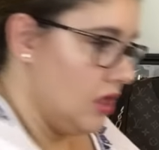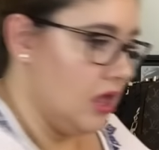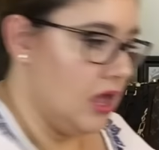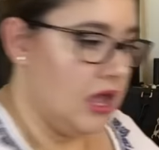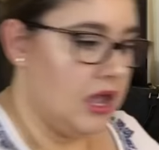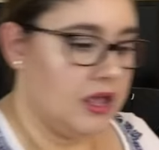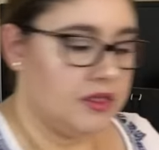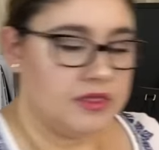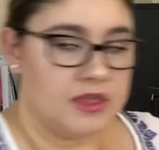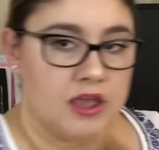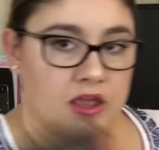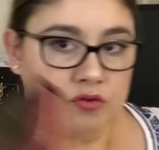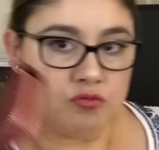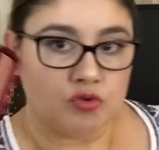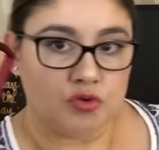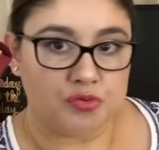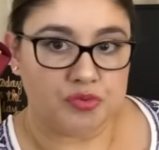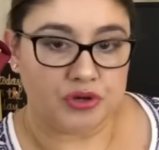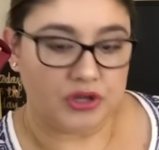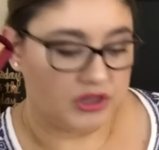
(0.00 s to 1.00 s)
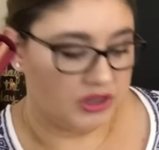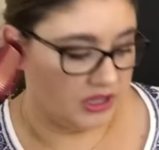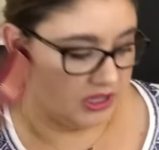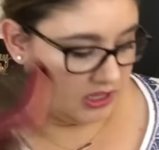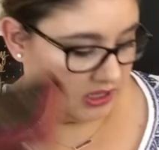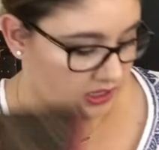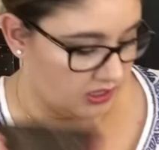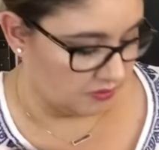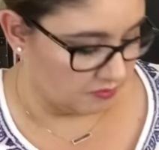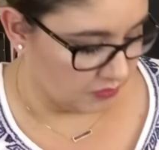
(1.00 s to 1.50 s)
And then we'll put
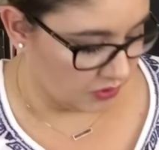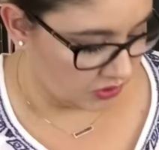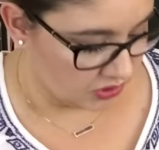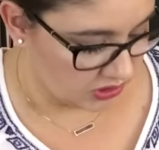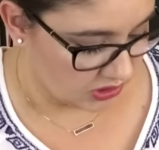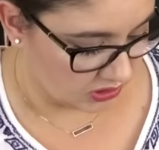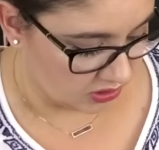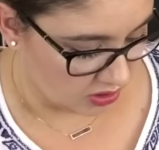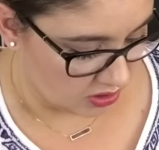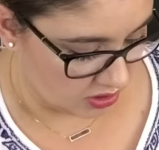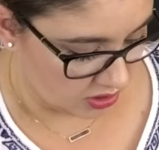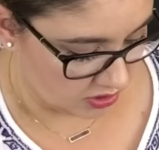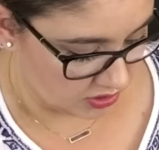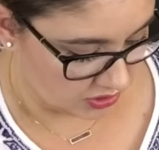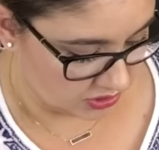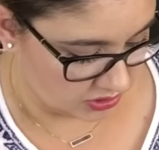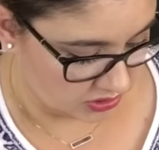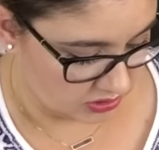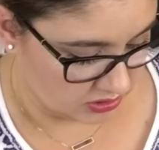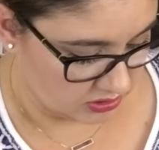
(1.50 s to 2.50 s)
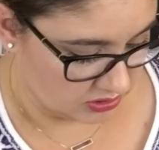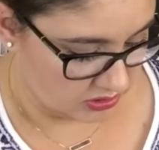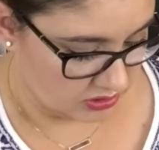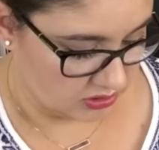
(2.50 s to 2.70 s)
the multi-cart